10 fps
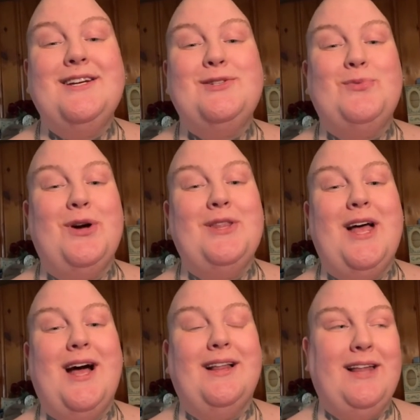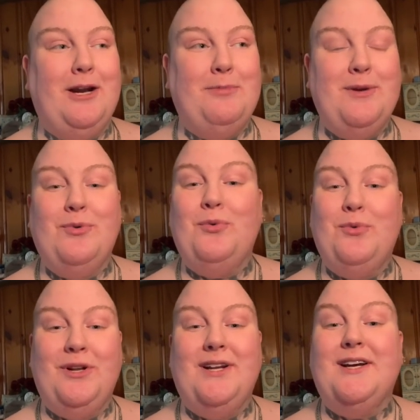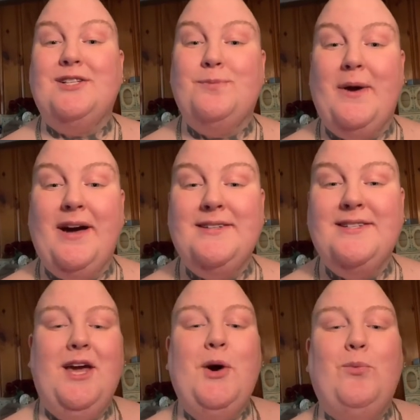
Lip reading: it's one that a lot of people wouldn't expect.